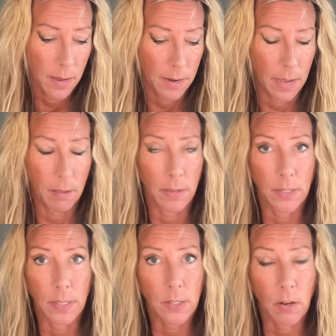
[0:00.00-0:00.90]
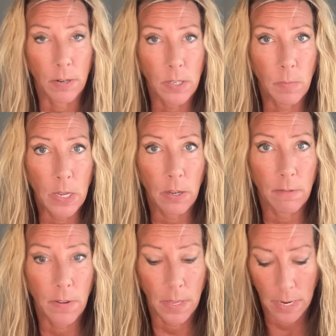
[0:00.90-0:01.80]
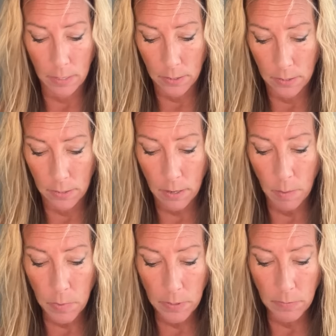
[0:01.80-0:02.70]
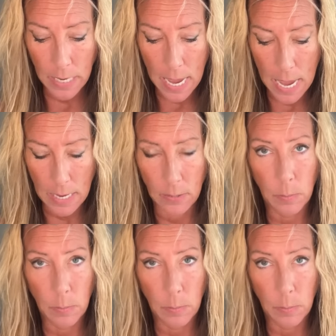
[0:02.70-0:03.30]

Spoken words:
Now, this is going to be good for the next couple of days,